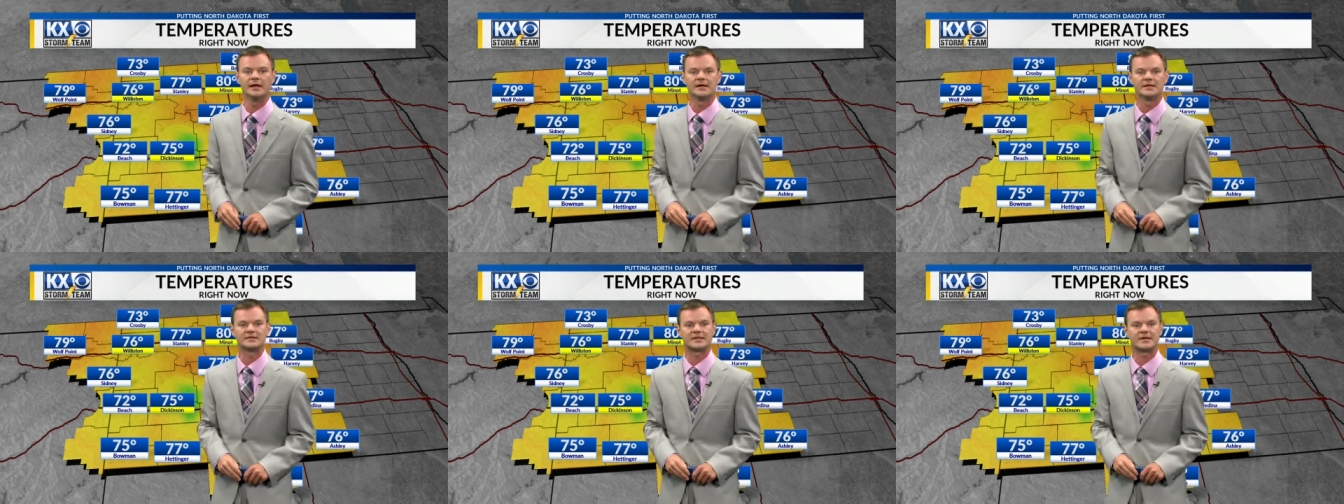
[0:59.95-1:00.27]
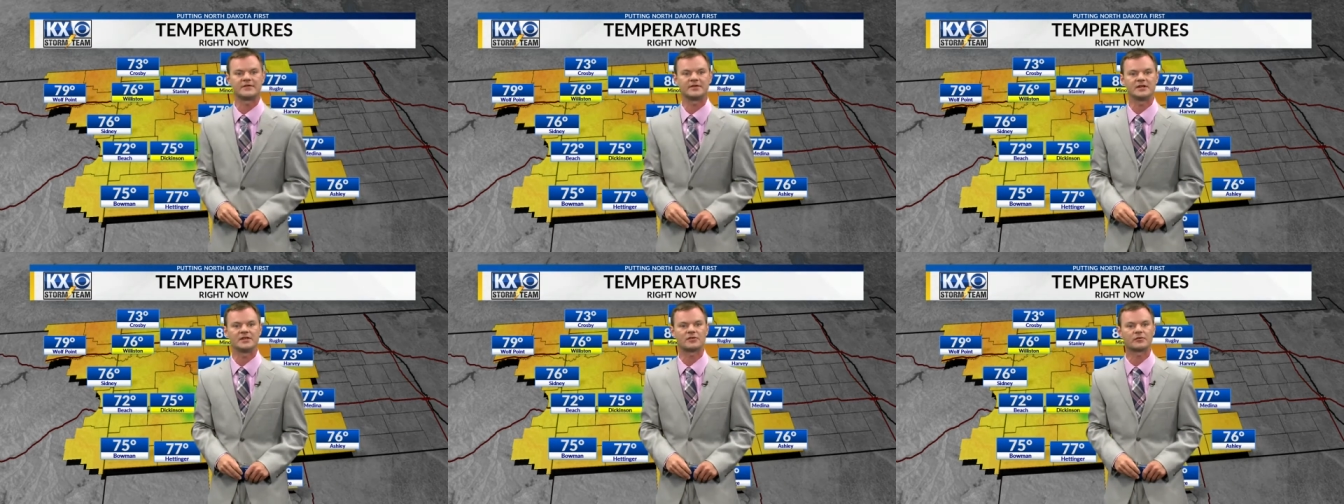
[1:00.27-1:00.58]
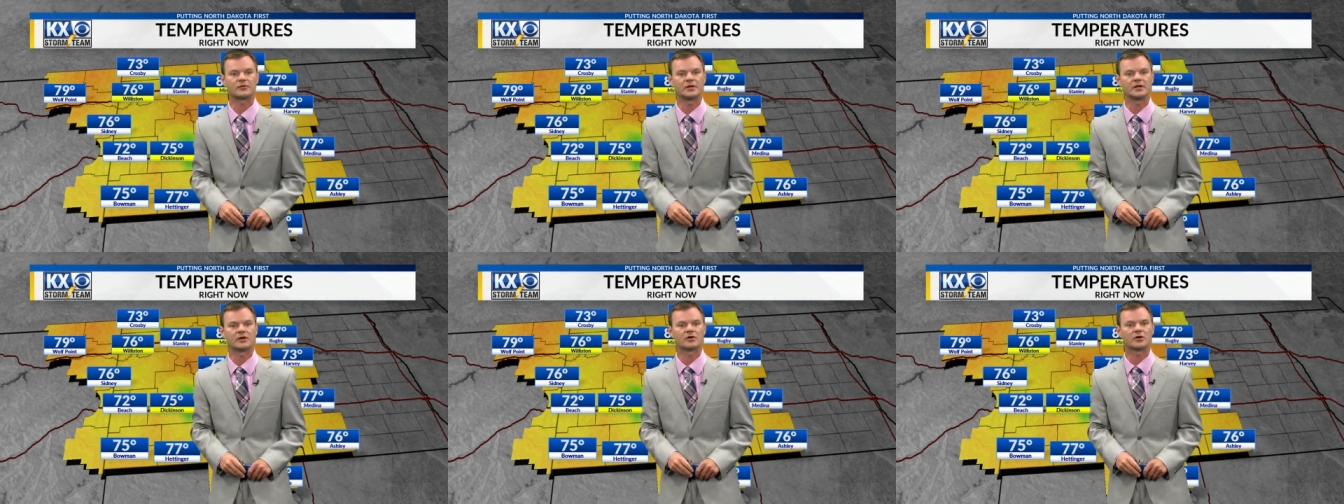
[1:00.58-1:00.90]

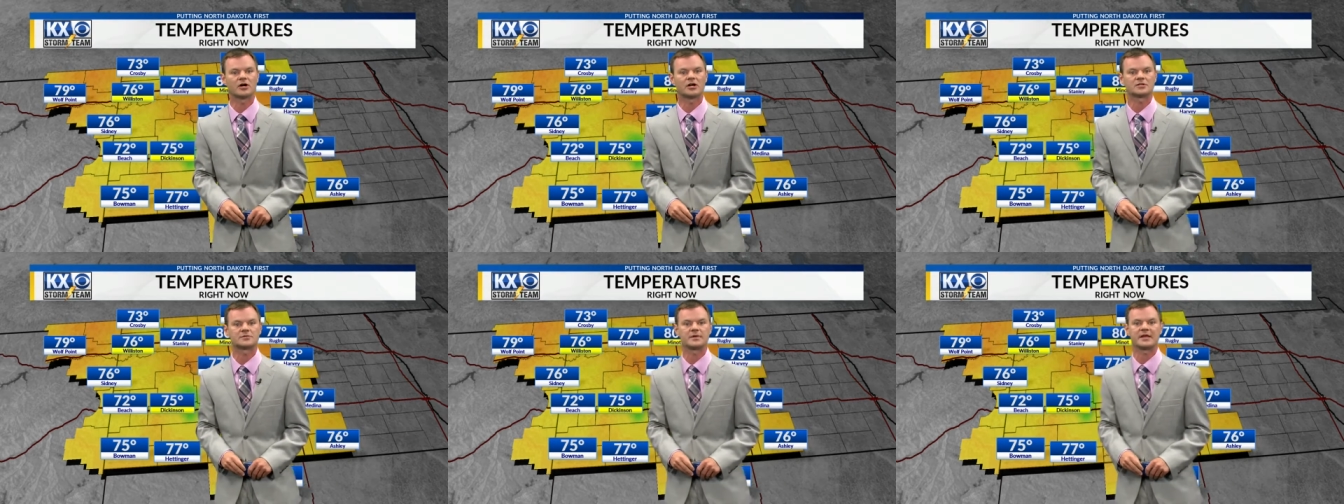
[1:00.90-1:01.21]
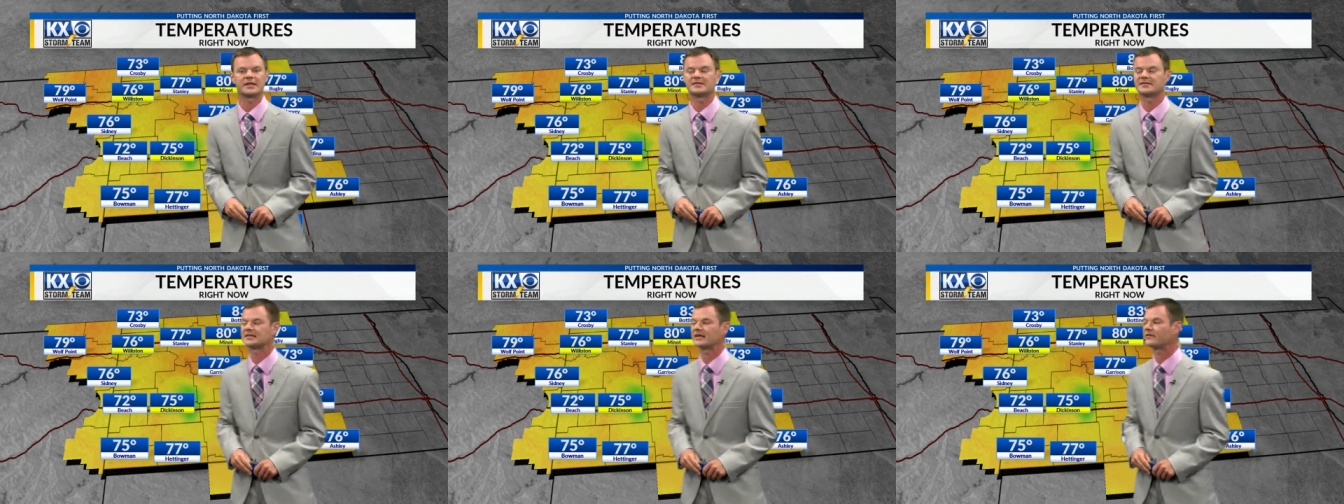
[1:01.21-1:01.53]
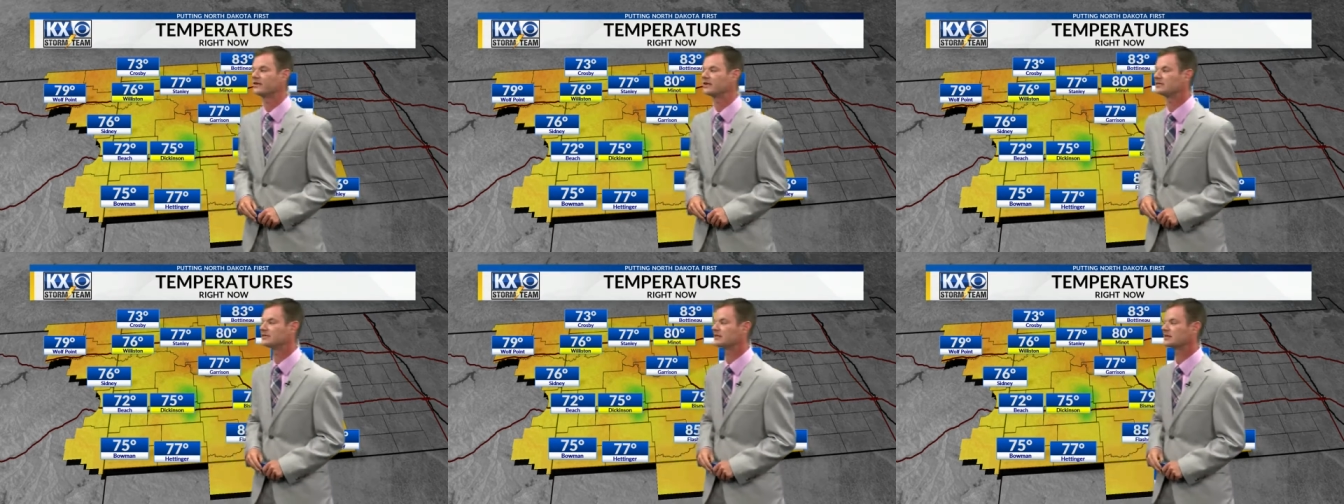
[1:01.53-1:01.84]
73 in Crosby, and
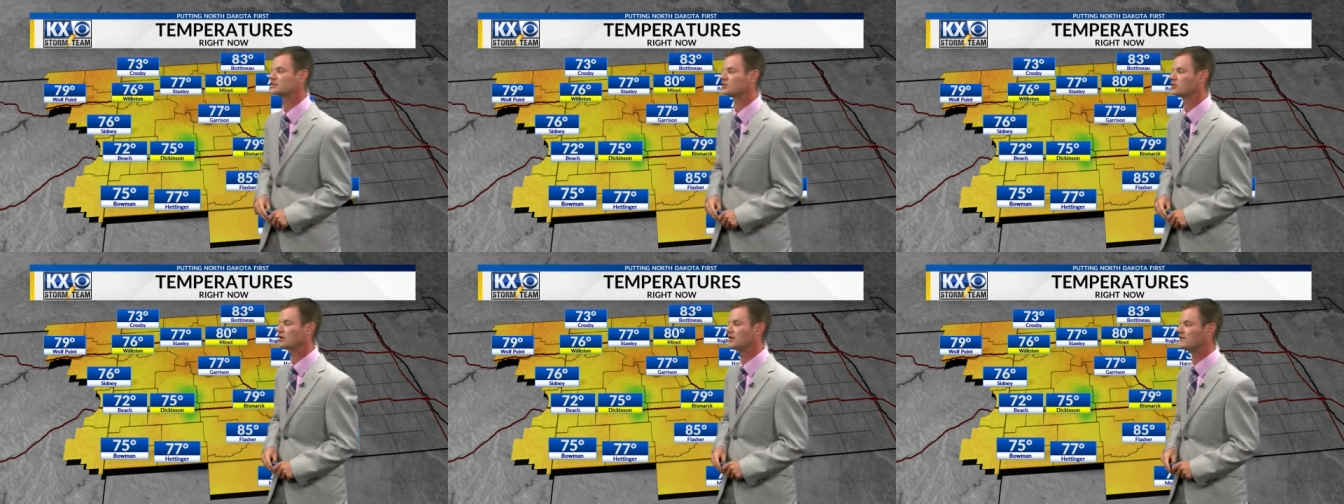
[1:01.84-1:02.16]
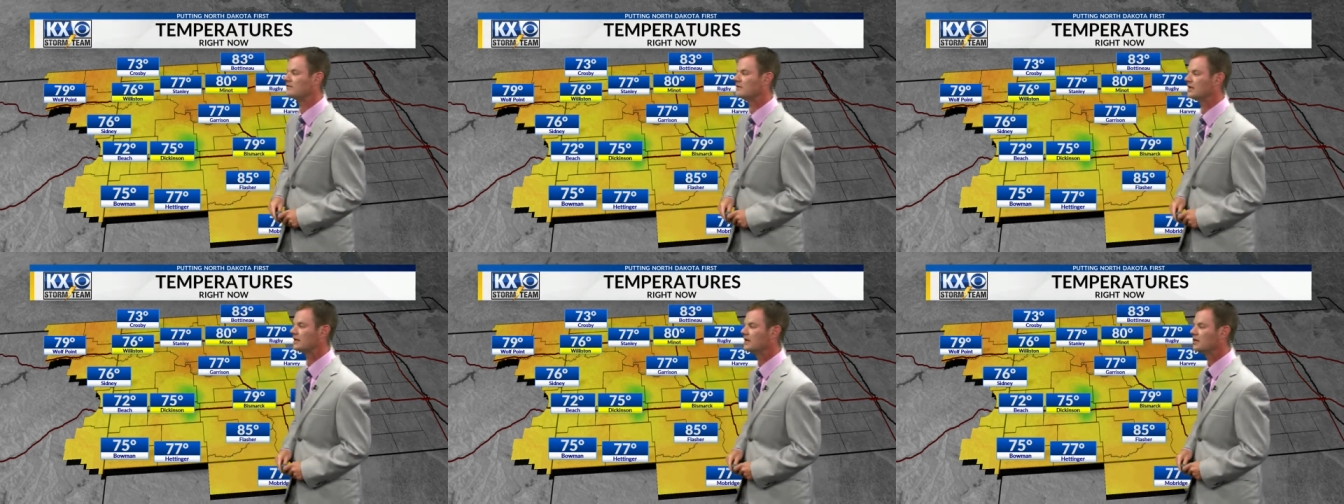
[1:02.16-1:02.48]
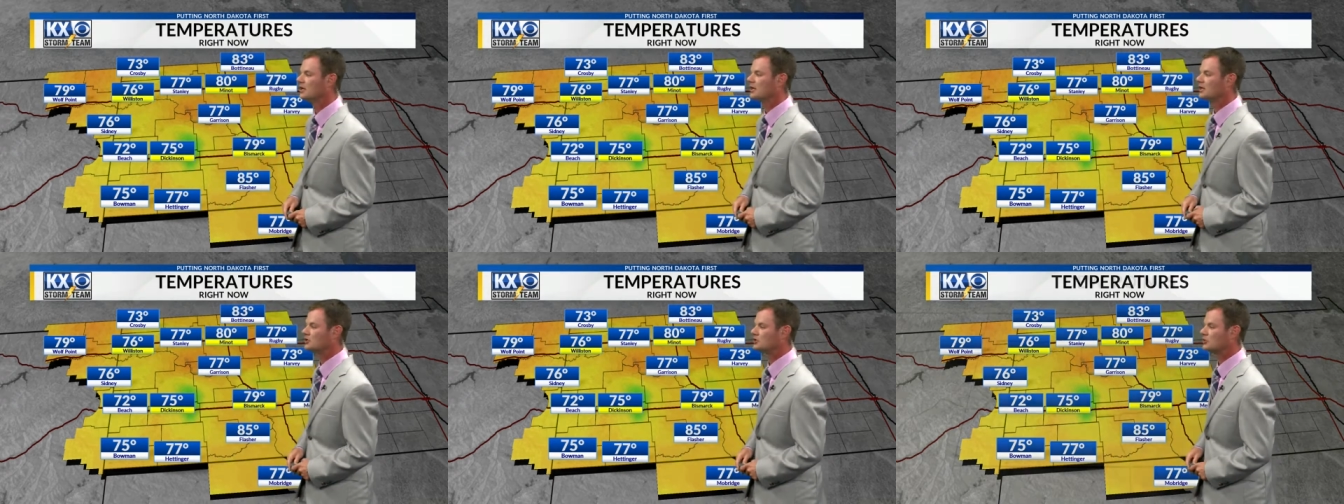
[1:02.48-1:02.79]
76 good evening
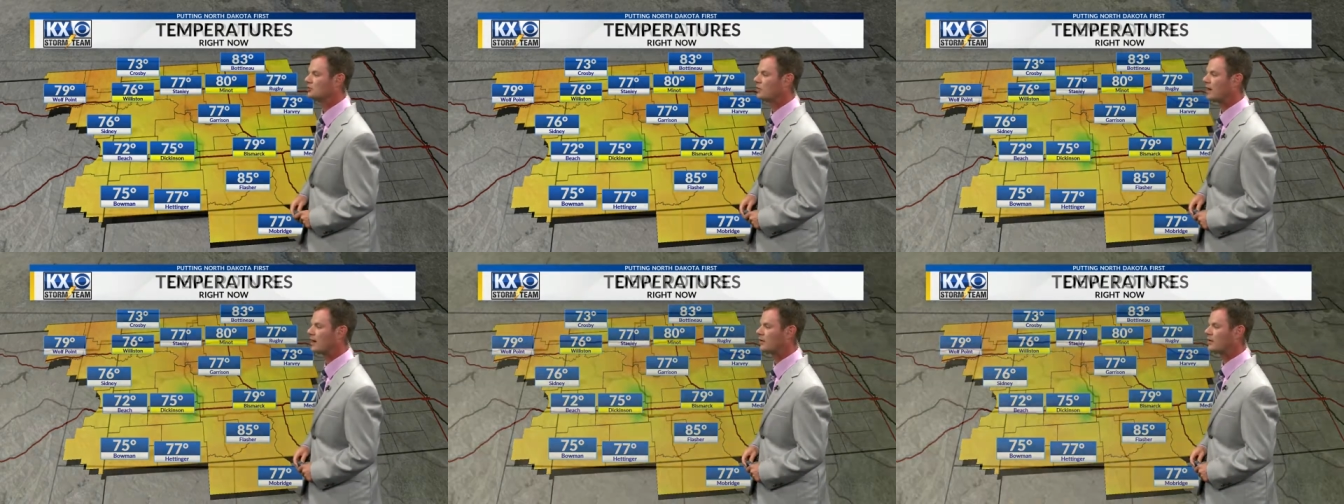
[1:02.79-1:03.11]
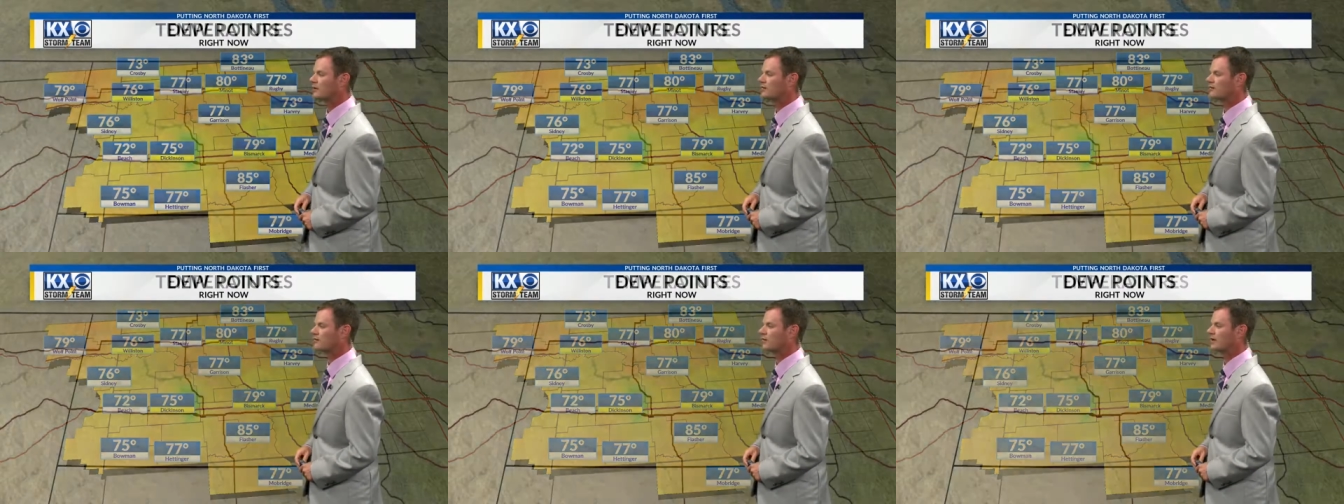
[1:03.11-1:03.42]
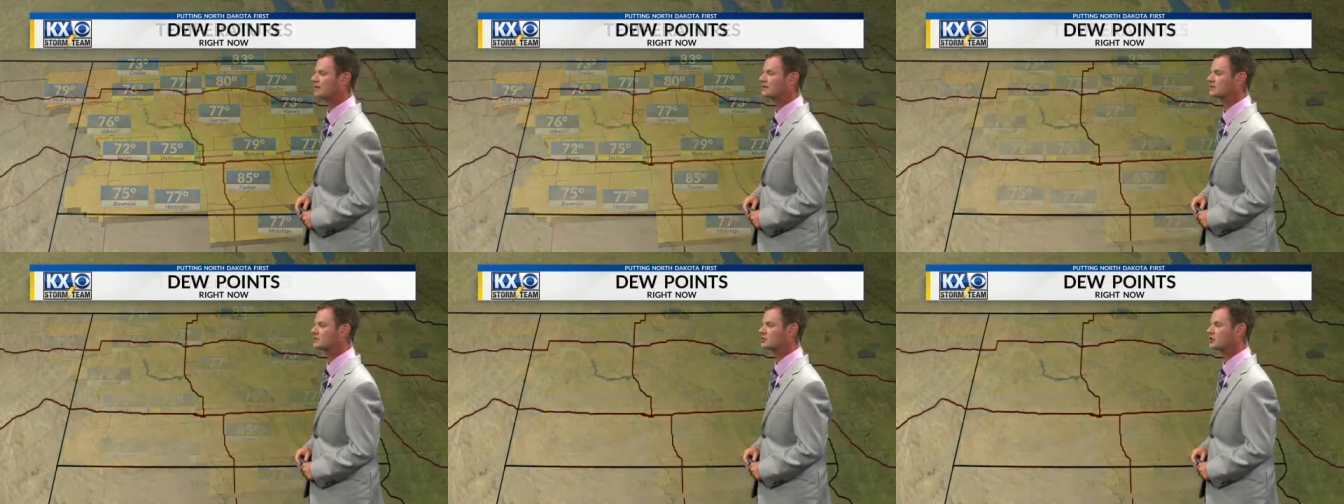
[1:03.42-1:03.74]
to our
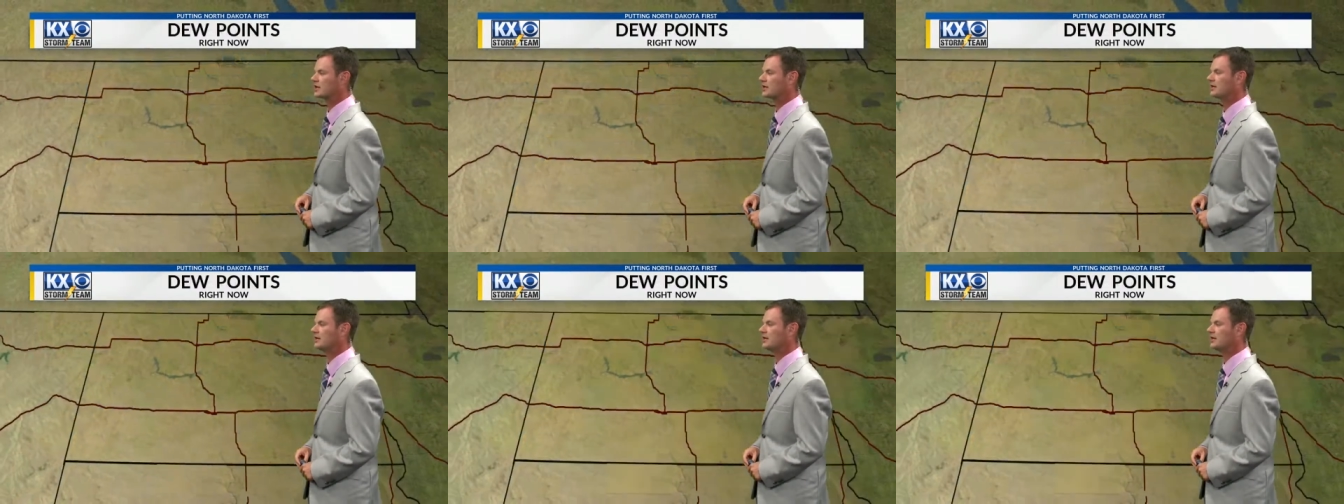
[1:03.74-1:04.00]
friends checking